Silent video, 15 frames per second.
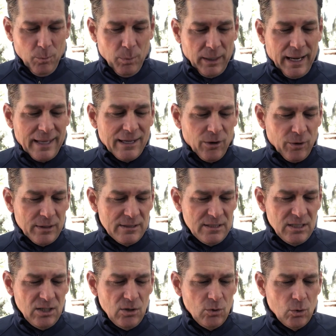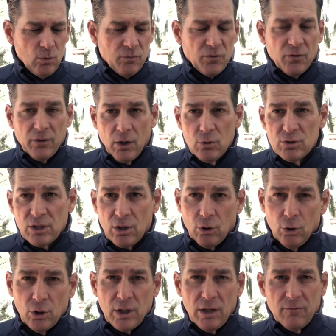but I guarantee you for those that are
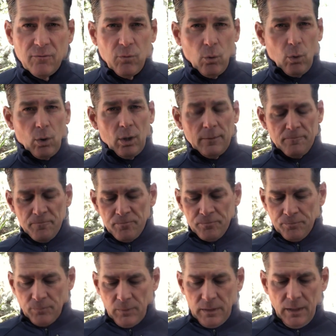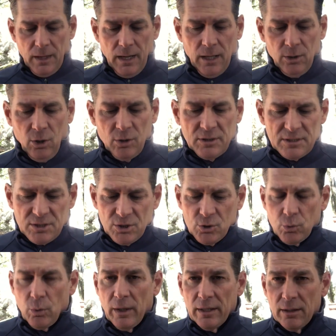looking for long distance
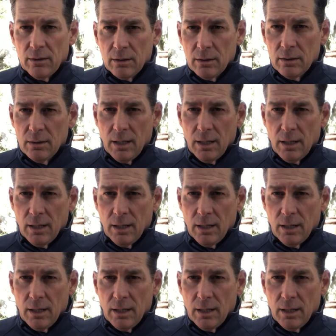running,